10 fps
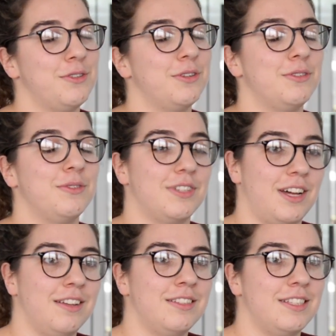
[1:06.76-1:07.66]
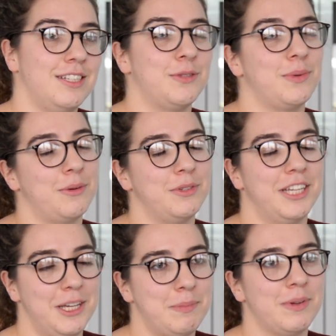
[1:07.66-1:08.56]
to go to science. This way I
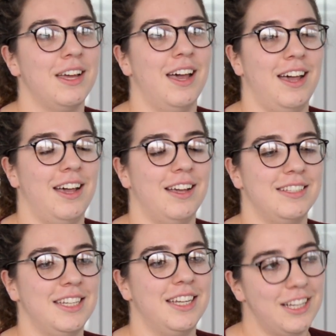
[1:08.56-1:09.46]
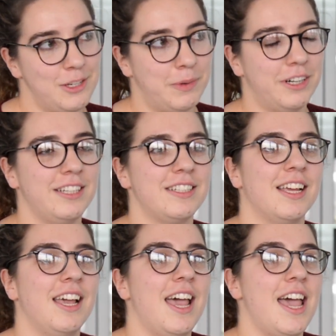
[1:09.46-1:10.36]
would keep the English part.
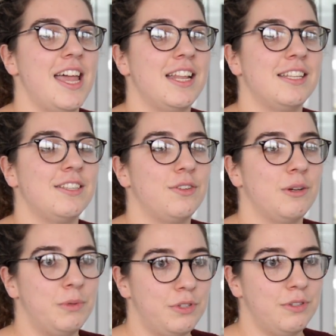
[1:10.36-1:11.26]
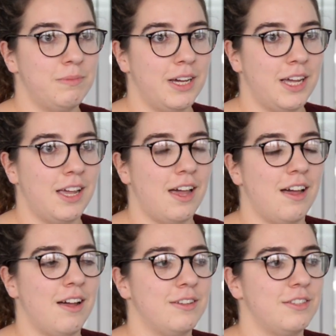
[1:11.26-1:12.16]
And so I pursued my
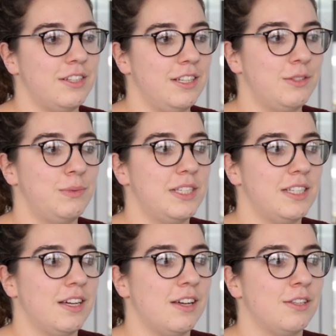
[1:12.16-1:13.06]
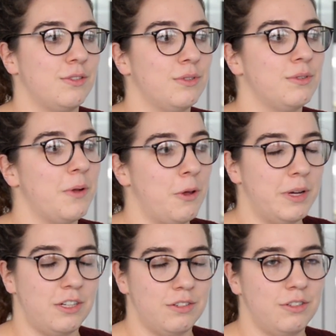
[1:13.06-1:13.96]
studies with a
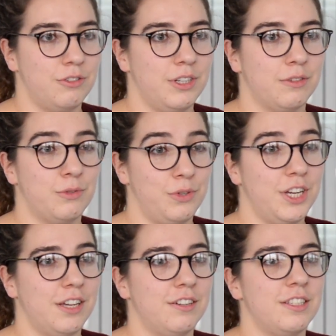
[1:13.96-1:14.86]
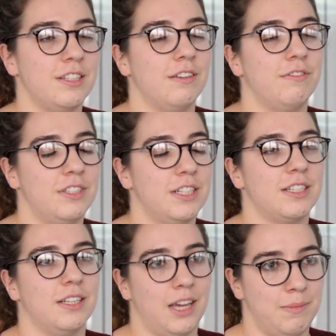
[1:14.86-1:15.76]
bachelor degree of 3 years in
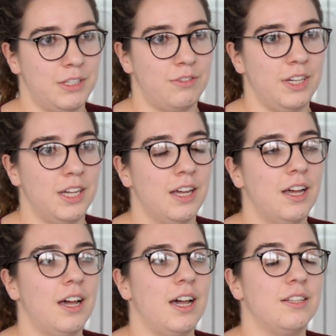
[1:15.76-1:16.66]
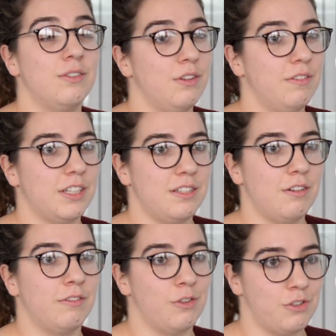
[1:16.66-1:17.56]
physics and chemistry at the
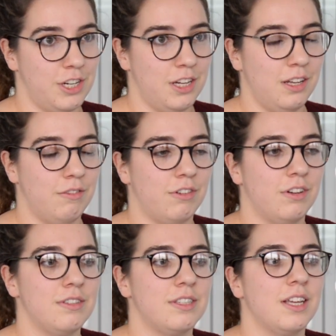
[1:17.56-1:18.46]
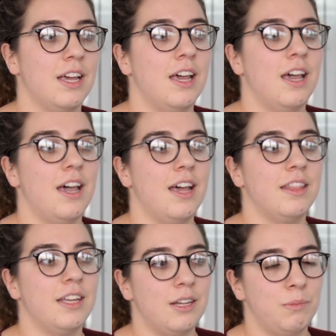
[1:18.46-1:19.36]
University of Angers in France.
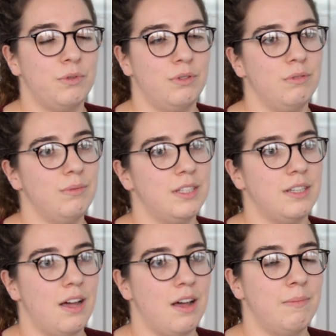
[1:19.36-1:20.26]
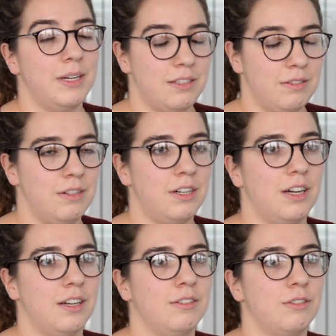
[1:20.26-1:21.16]
And then I pursued with a master
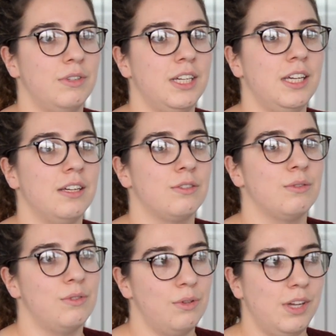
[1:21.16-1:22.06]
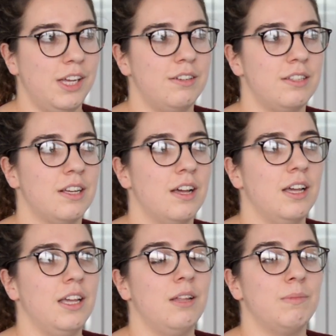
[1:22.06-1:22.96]
degree, so 2 years,
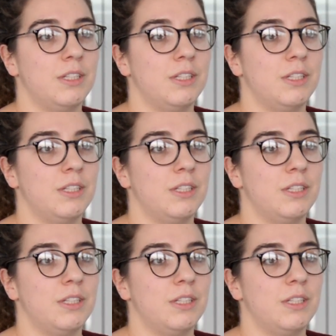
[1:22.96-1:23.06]
in